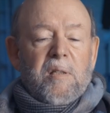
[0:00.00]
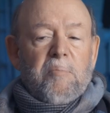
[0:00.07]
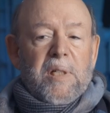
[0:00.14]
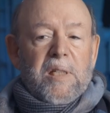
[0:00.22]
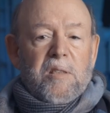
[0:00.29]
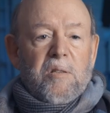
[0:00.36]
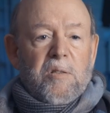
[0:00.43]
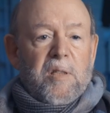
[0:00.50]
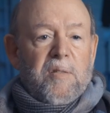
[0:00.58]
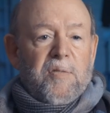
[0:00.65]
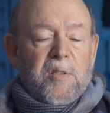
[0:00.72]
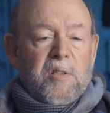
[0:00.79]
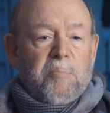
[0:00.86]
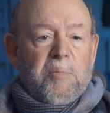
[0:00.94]
it makes no
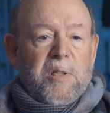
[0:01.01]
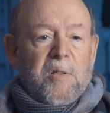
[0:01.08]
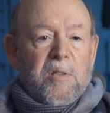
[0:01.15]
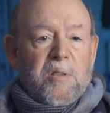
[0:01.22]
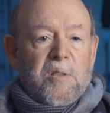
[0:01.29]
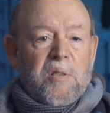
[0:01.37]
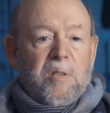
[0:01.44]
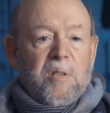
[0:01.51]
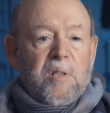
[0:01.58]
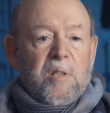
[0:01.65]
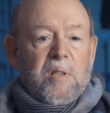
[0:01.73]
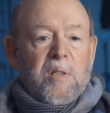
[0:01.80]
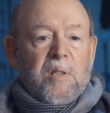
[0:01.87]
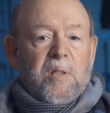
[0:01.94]
difference, because
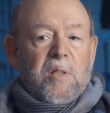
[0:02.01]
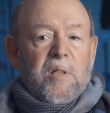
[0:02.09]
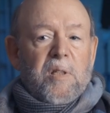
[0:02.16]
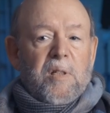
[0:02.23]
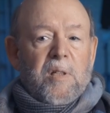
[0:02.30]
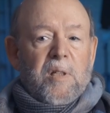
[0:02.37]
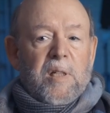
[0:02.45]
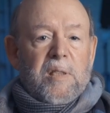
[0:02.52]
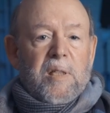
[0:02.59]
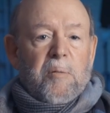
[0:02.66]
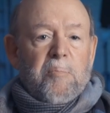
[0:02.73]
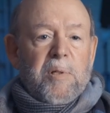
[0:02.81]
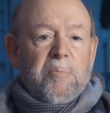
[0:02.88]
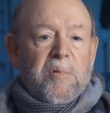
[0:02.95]
I
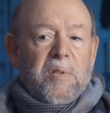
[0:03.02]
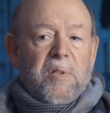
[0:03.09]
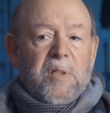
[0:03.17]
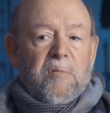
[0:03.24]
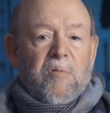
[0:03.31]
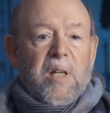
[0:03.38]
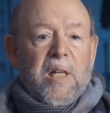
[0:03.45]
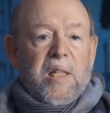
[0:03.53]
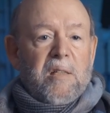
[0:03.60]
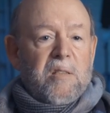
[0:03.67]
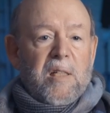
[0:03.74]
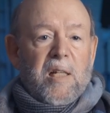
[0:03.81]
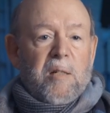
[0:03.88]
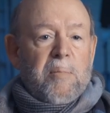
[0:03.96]
tell people that writing
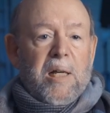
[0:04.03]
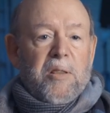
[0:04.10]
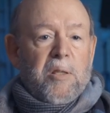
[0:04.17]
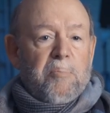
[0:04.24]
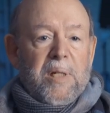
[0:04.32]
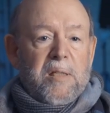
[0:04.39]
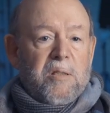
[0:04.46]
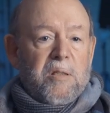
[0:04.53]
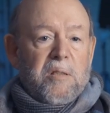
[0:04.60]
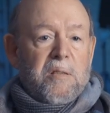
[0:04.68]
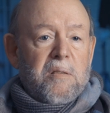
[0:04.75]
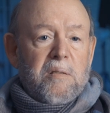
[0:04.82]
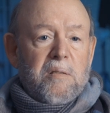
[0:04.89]
is not about the pencil.